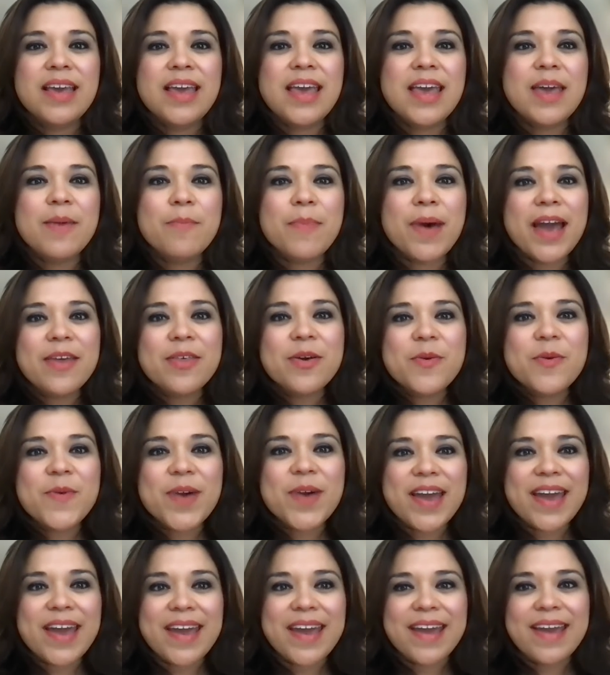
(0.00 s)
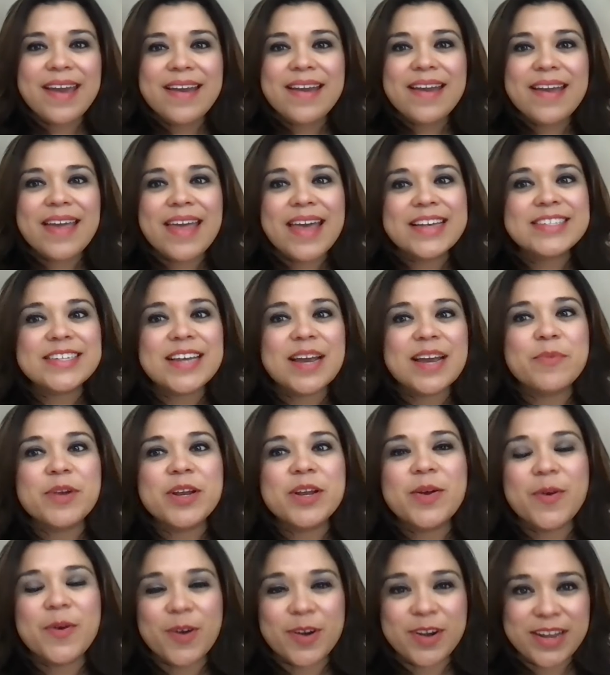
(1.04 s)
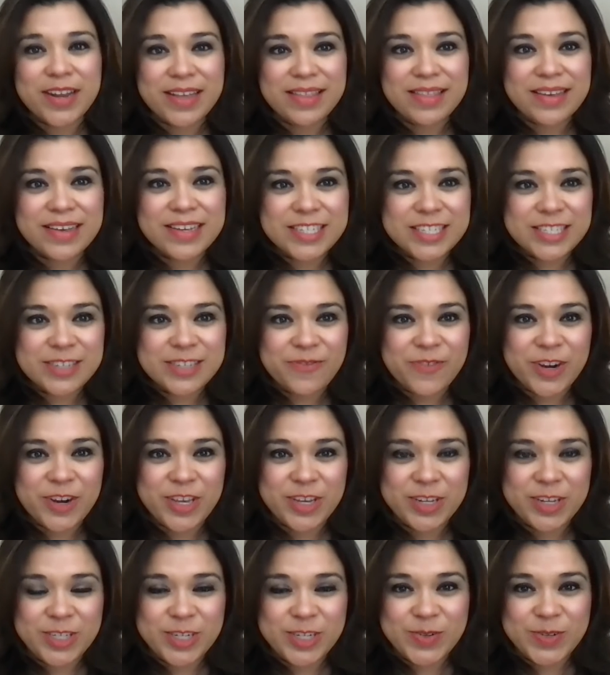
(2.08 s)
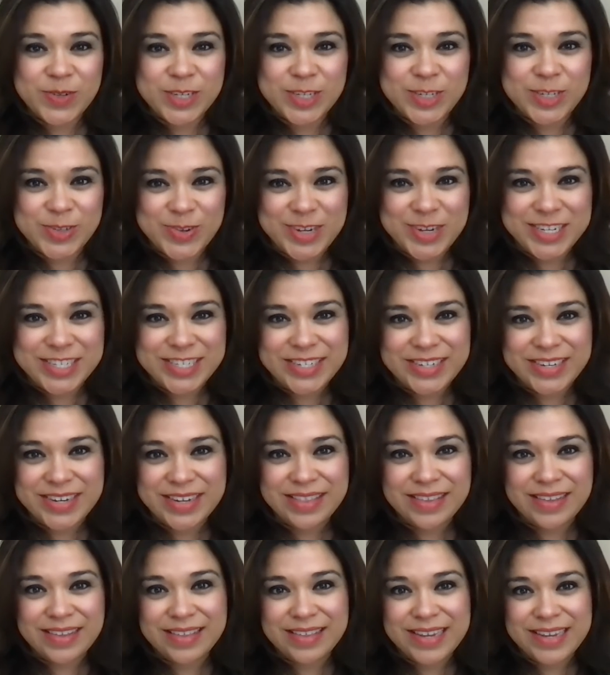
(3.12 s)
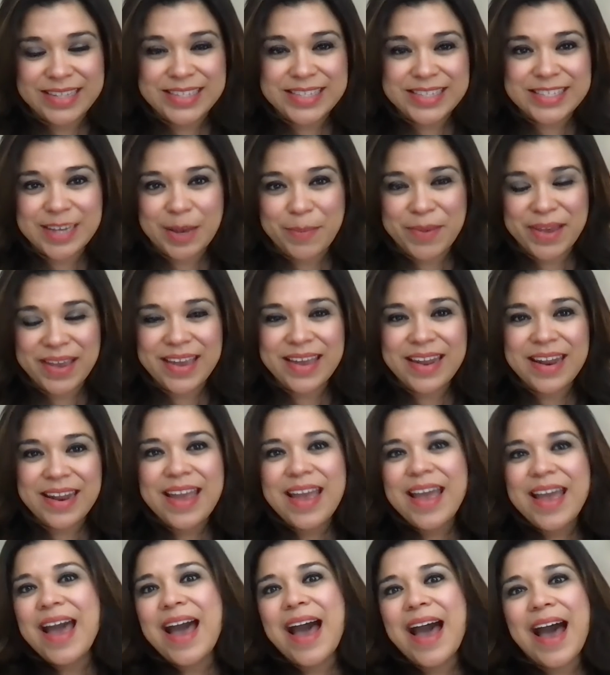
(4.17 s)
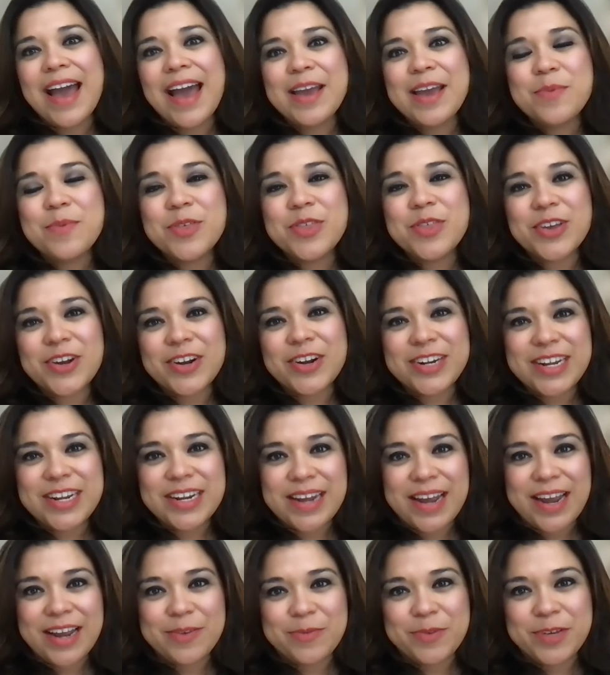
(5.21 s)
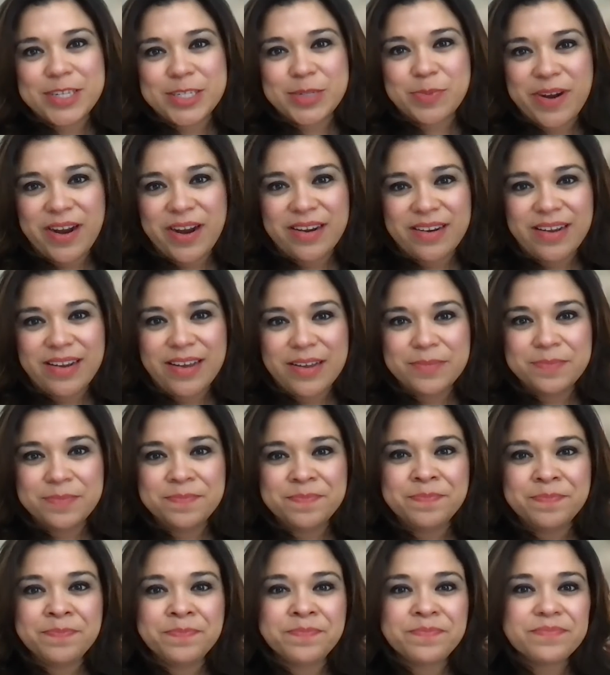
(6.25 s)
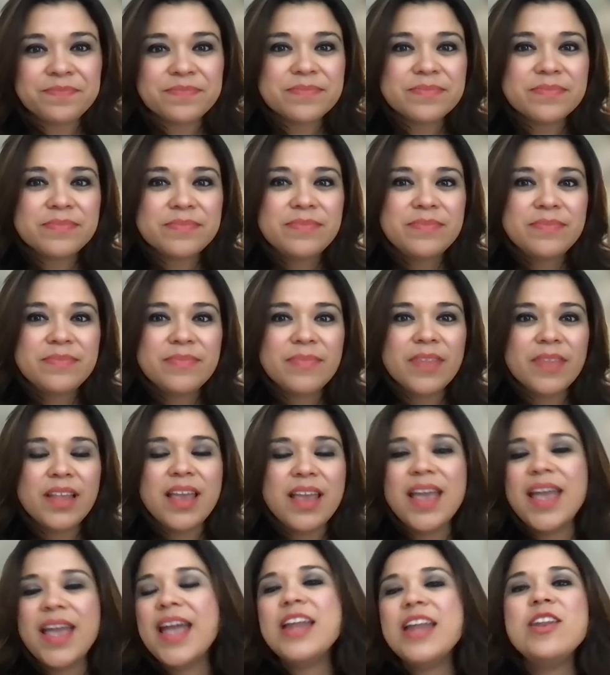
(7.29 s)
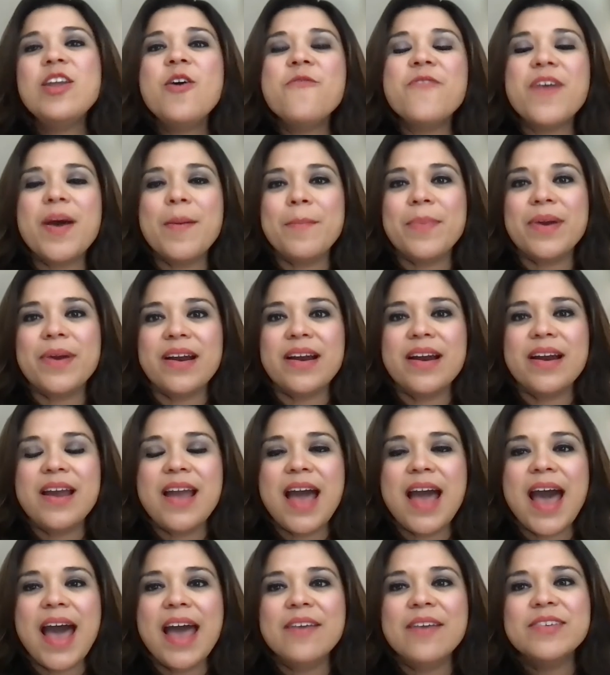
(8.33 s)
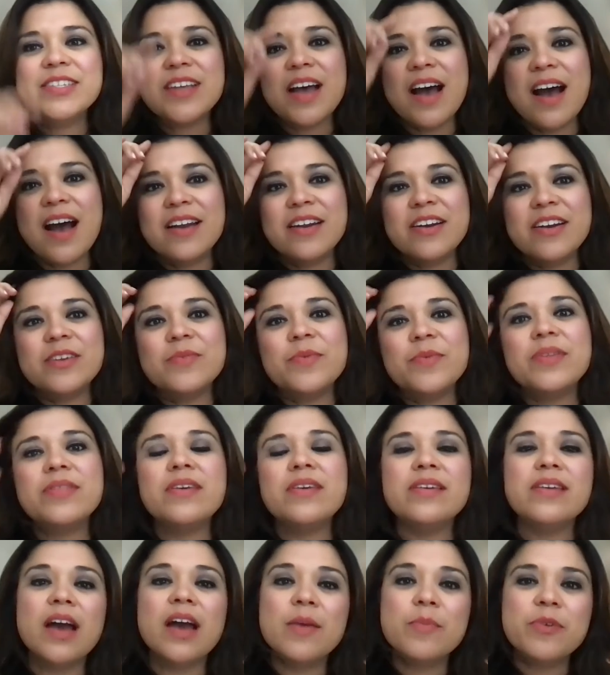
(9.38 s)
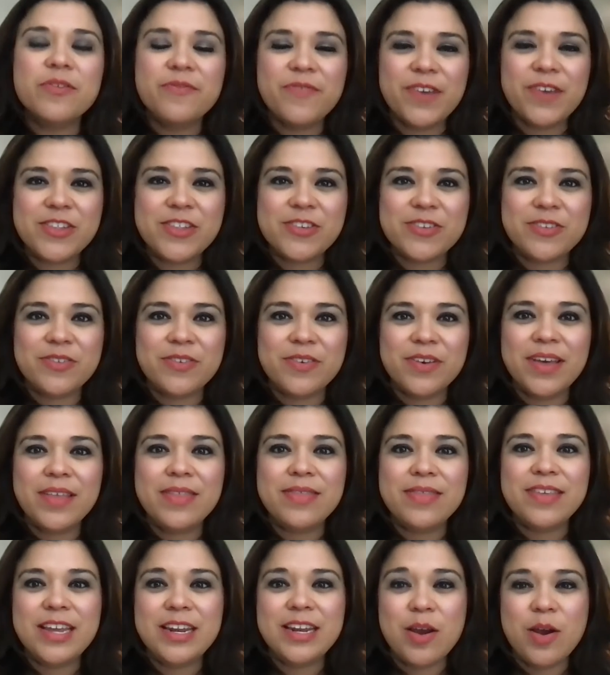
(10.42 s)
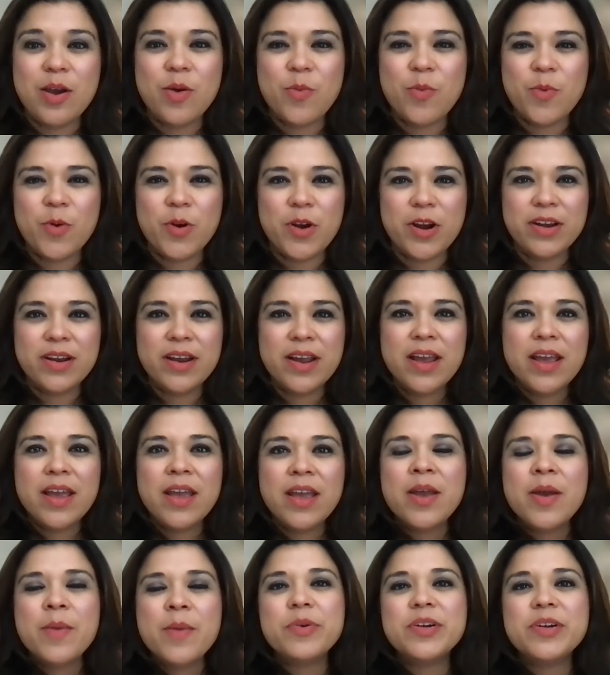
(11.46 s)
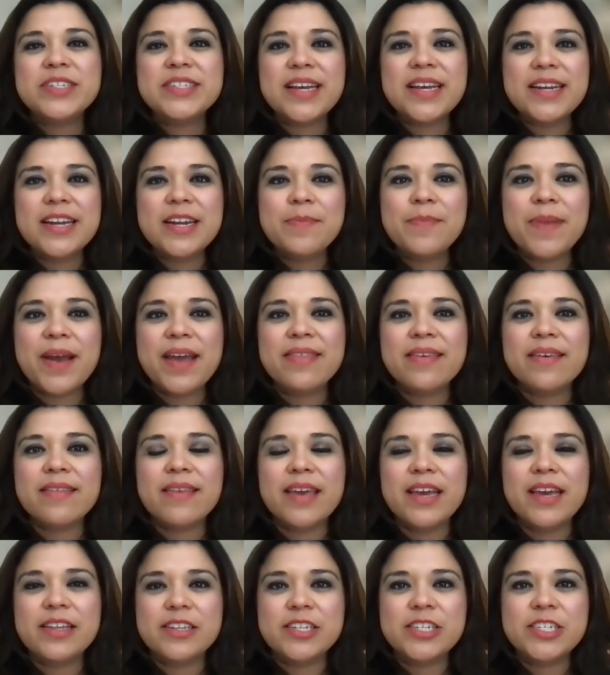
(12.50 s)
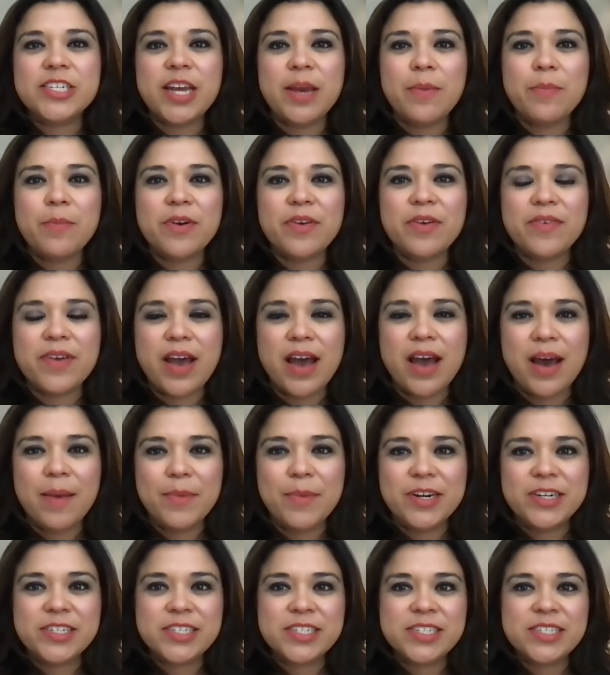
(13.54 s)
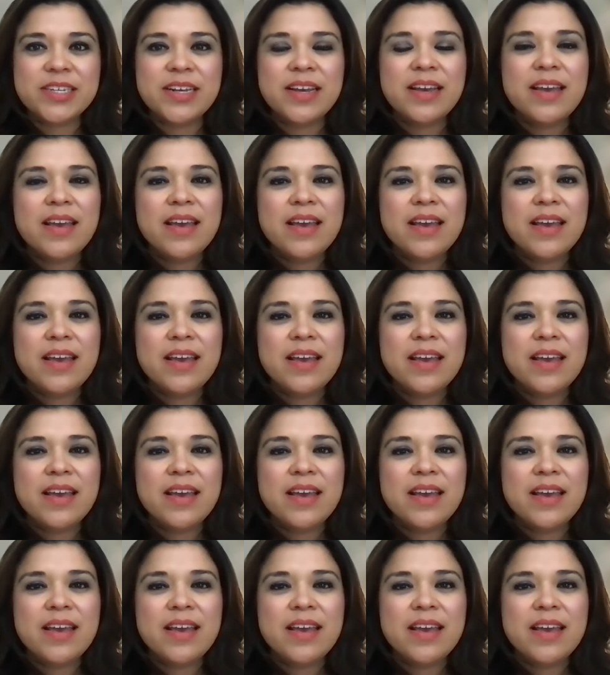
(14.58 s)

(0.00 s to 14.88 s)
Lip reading: And by the way, as I'm recording this for you to enjoy during the Lead Summit, I am 39 weeks pregnant. In November, I was honored with the Young Professional Athena Award presented by the Lakeland Chamber of Commerce.